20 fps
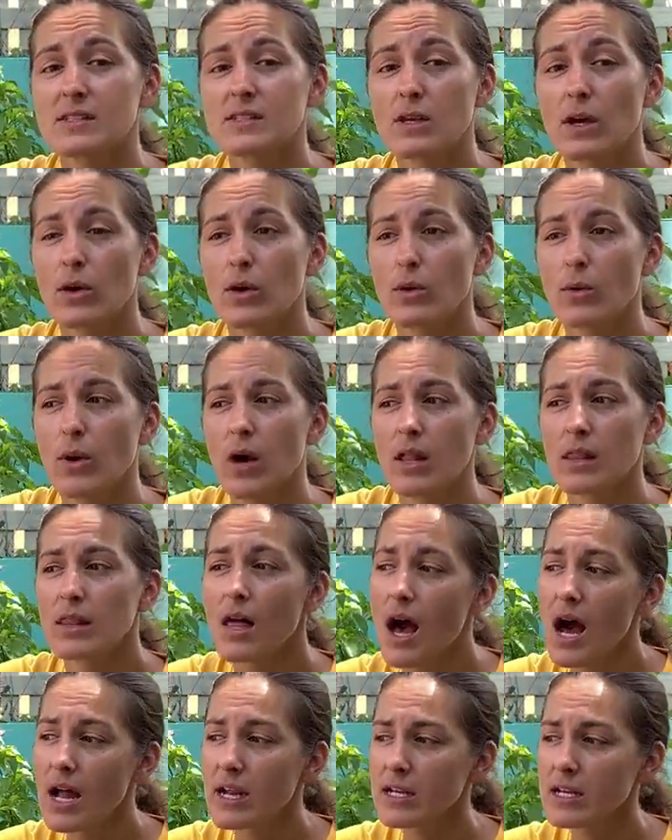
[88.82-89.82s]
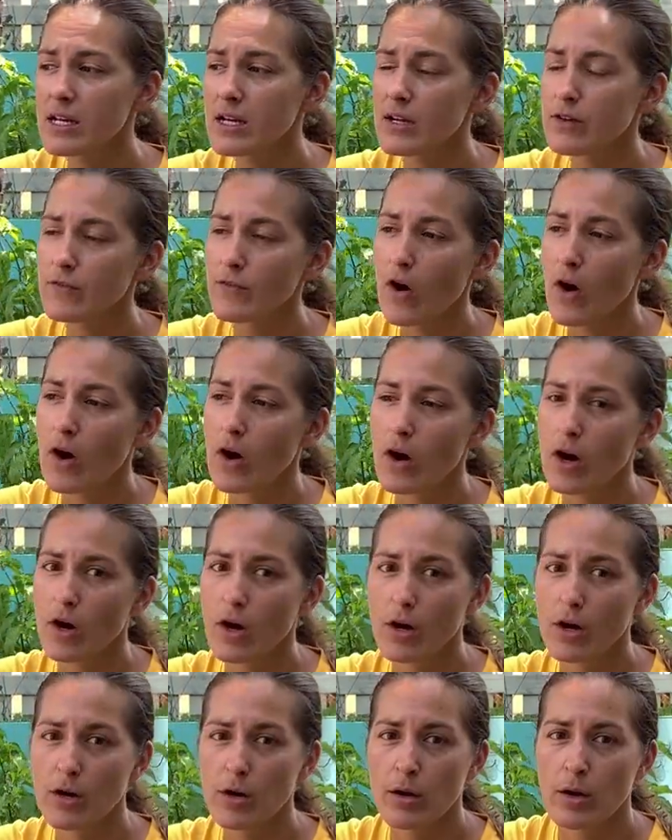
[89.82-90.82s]
so a lot of
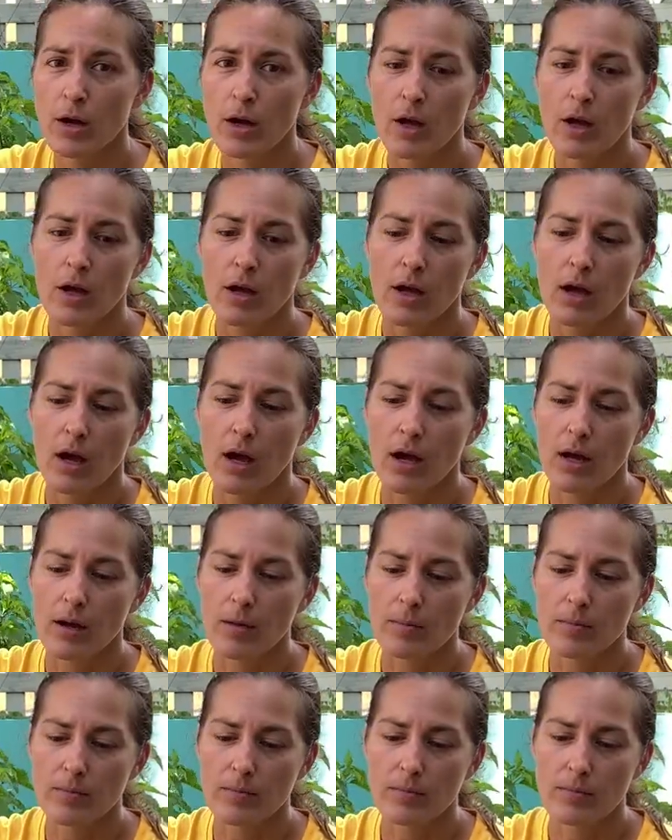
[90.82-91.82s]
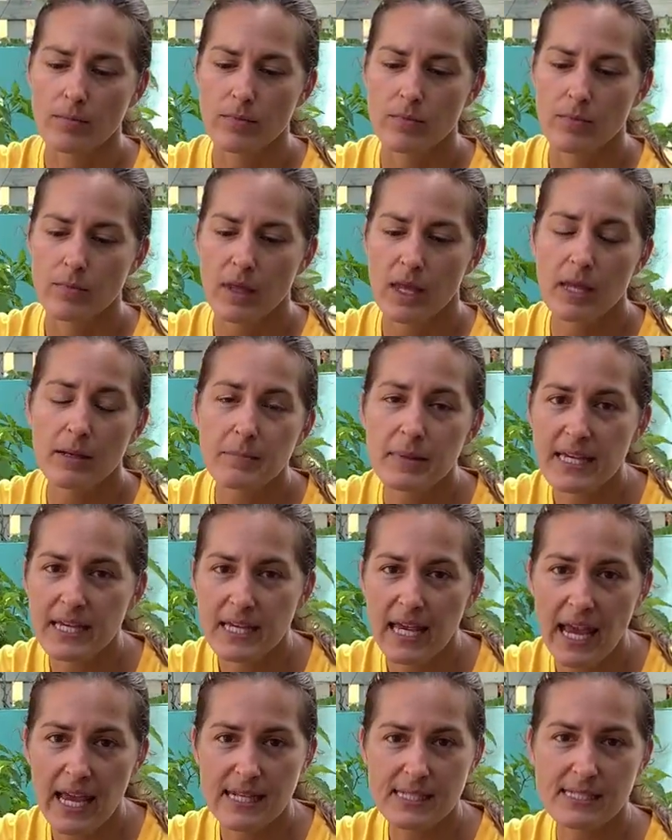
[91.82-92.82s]
our um,
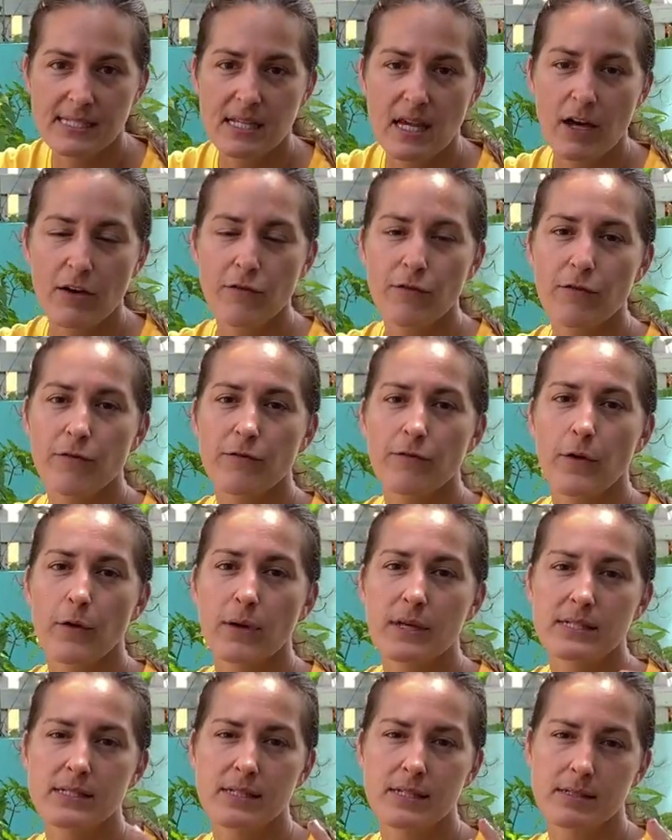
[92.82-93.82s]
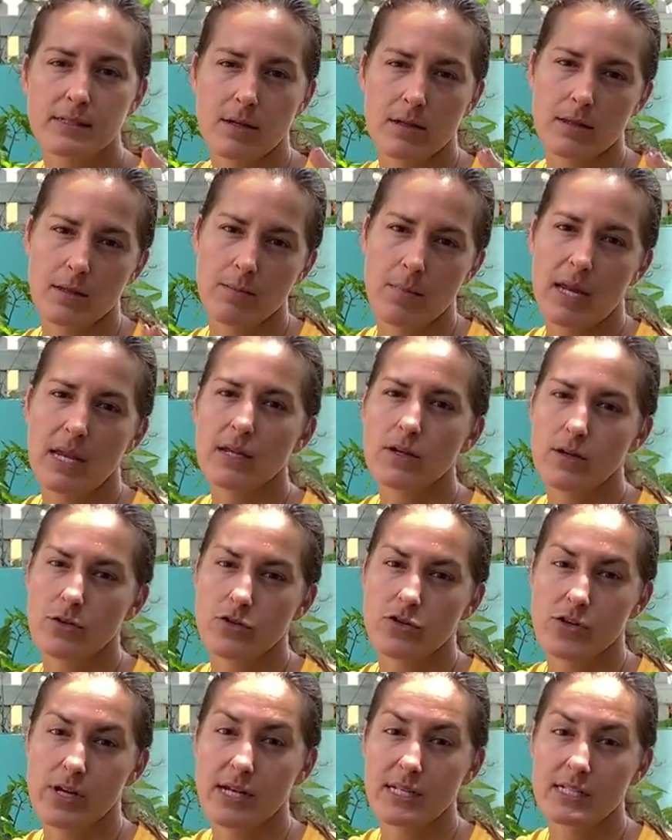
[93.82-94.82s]
NPK stuff focuses on the main
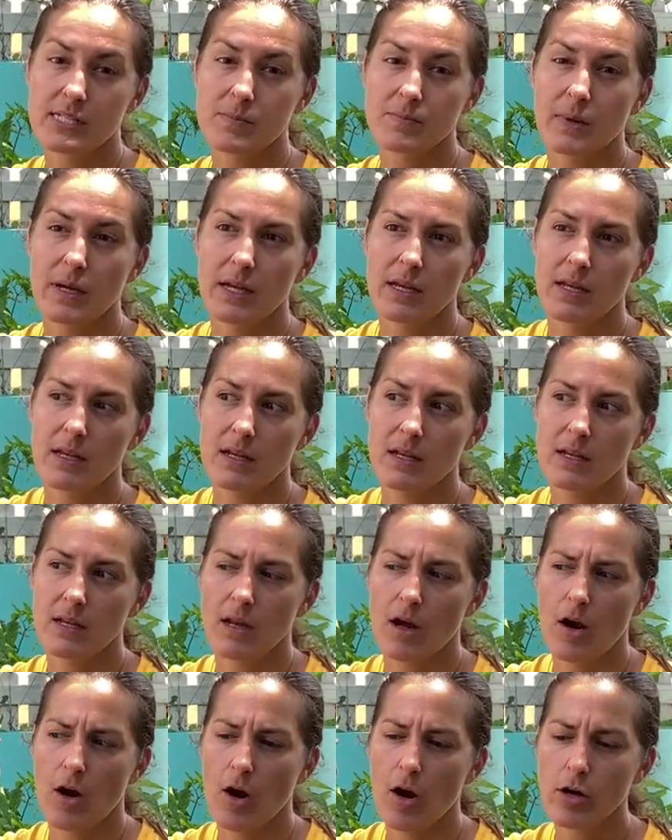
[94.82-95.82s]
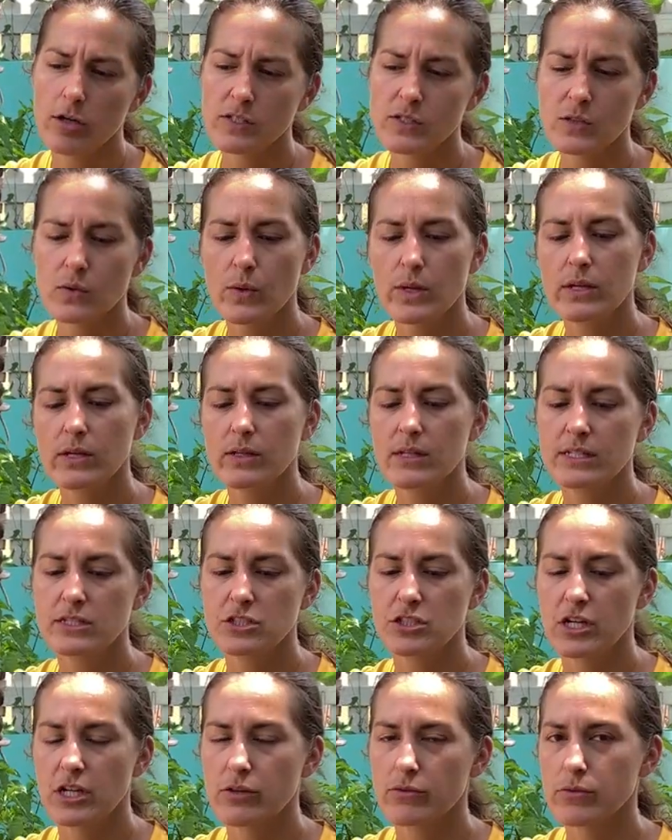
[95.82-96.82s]
nutrients, but our soil in
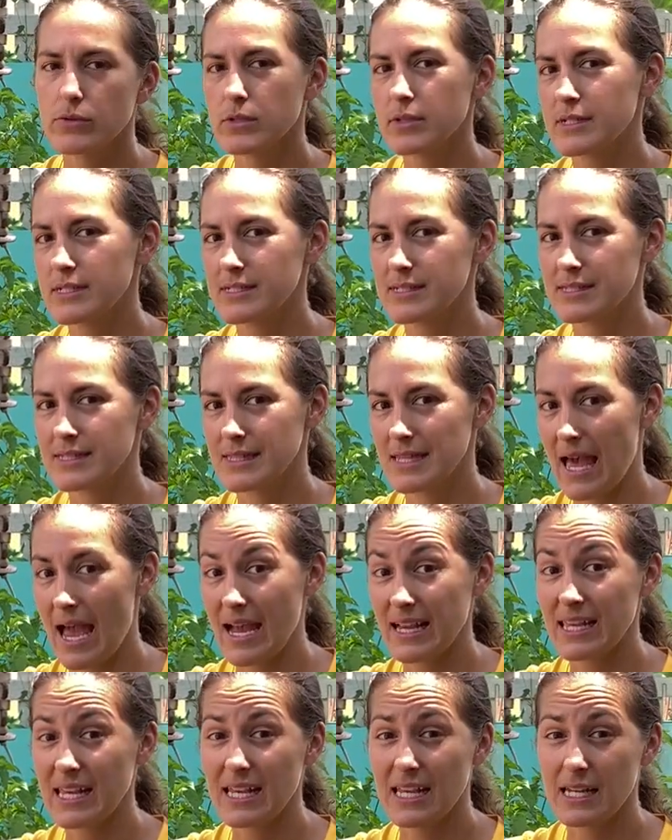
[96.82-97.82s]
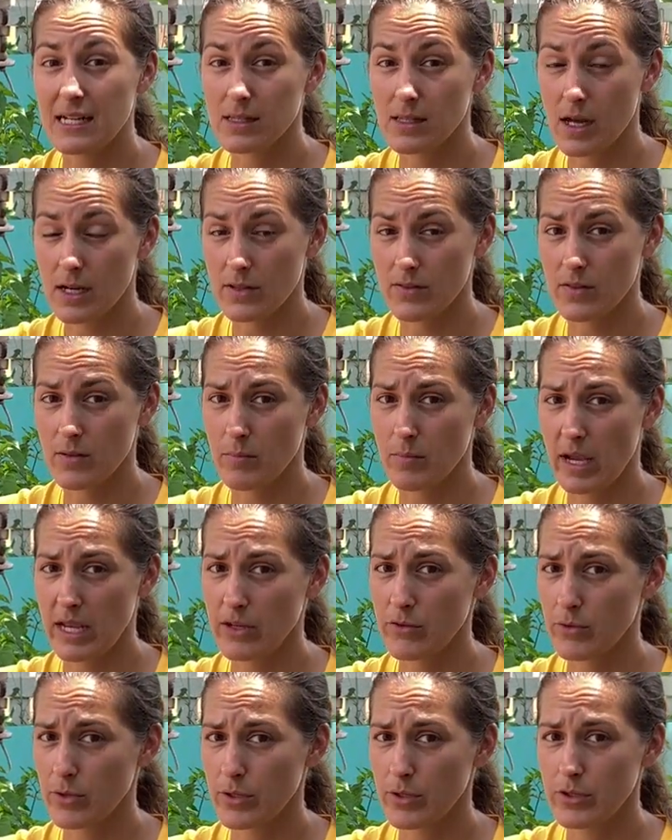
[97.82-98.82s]
general is lacking in a lot of the
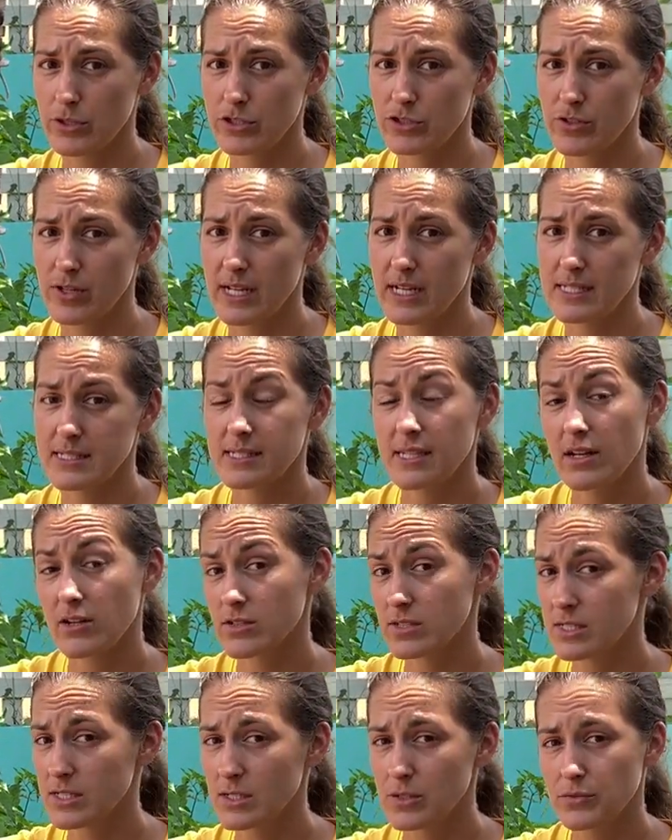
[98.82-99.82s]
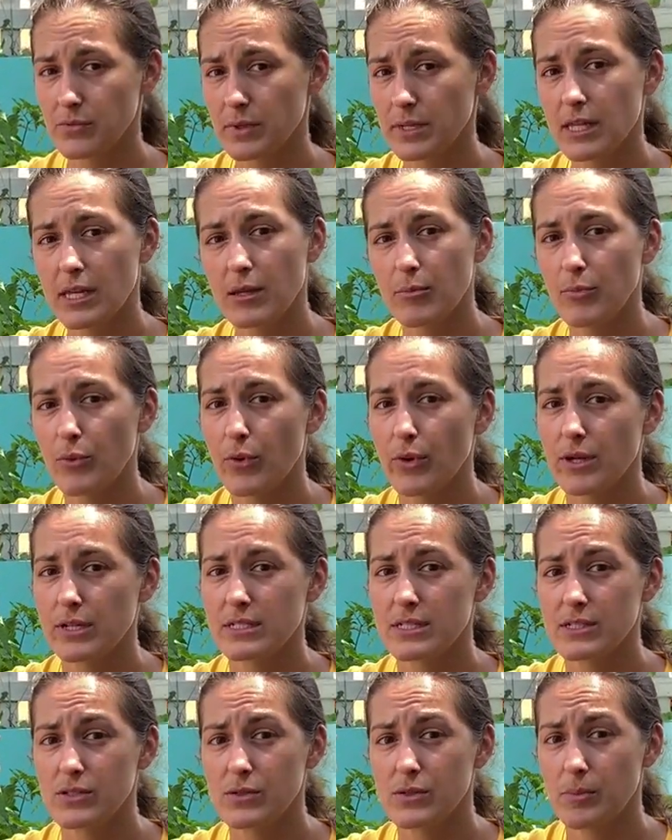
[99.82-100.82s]
micronutrients that are still really
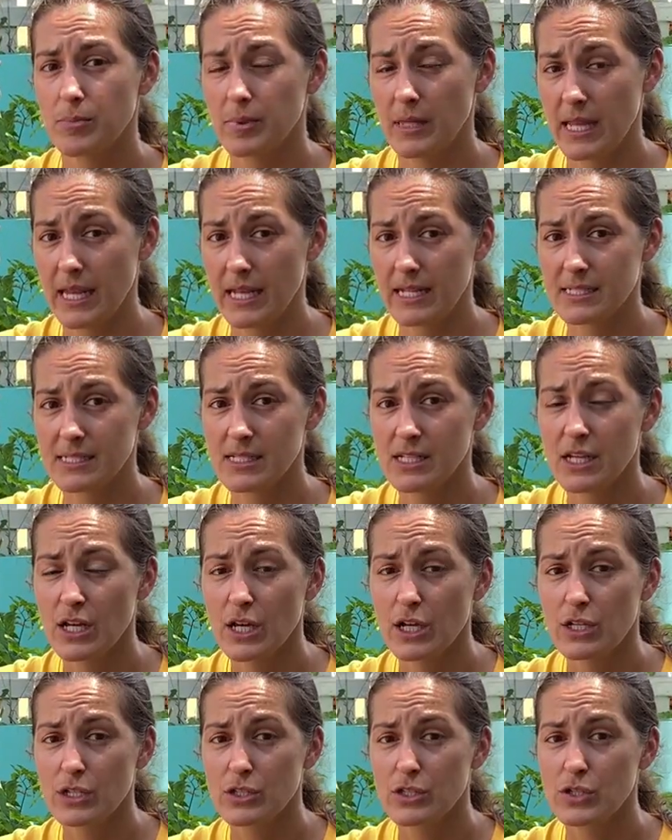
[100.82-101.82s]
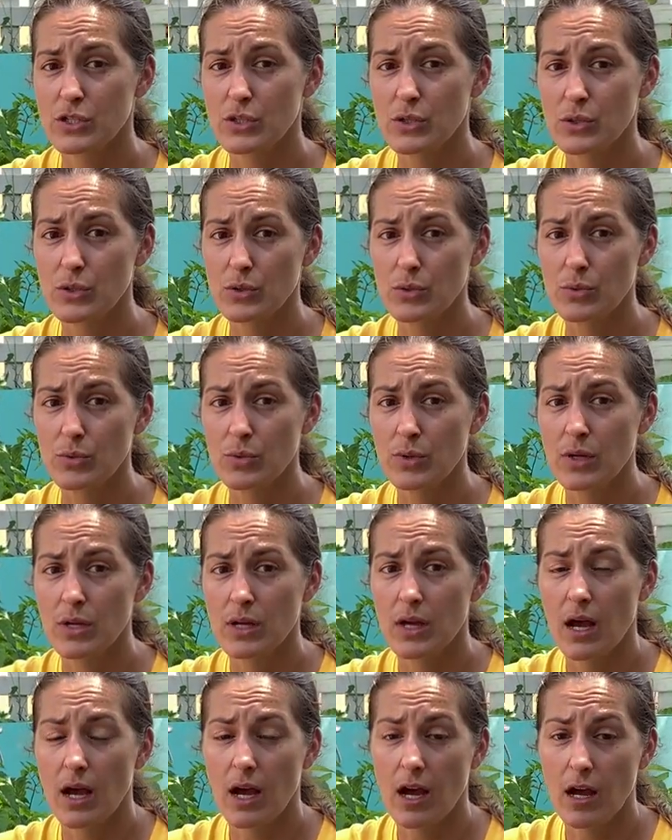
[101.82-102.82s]
important to the plant to
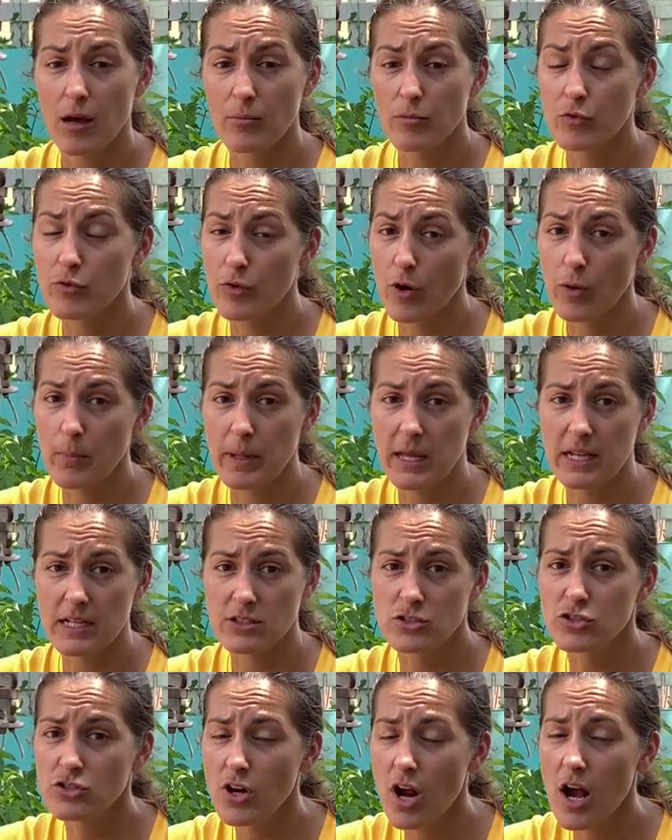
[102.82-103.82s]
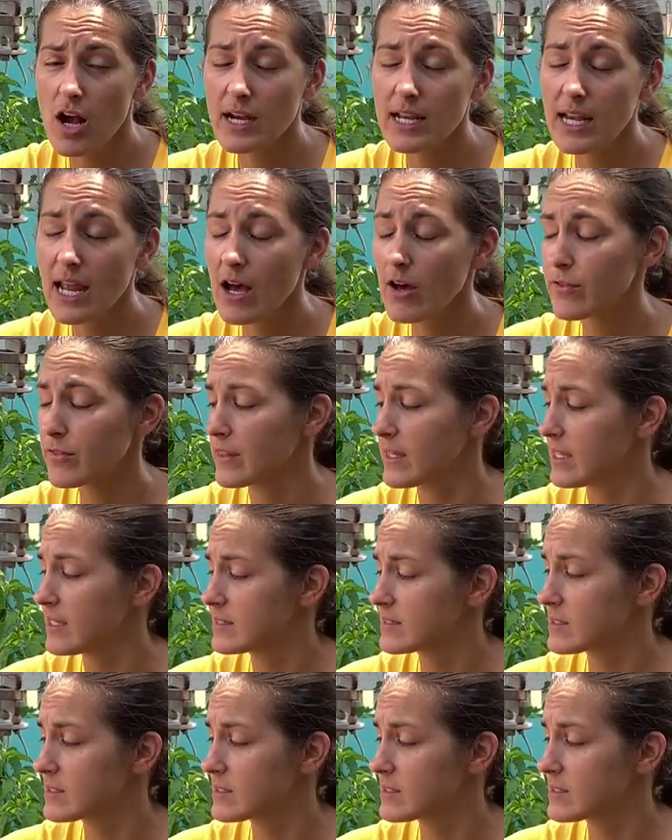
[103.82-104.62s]
um, grow big and strong and healthy.